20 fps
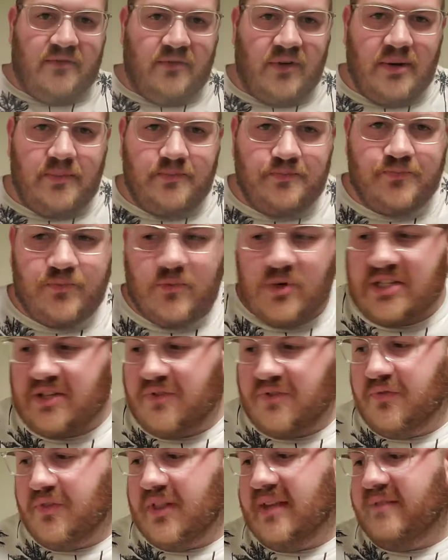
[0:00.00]
different.
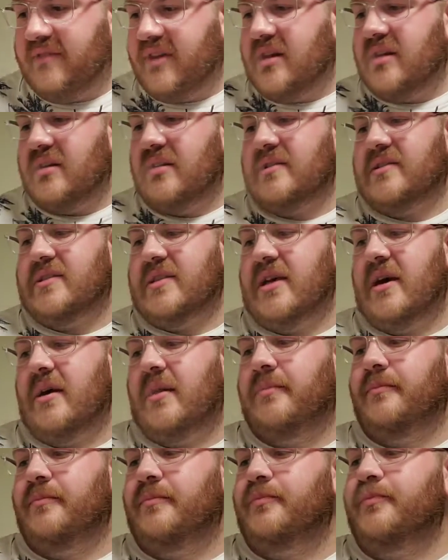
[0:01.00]
What's the flavor? It's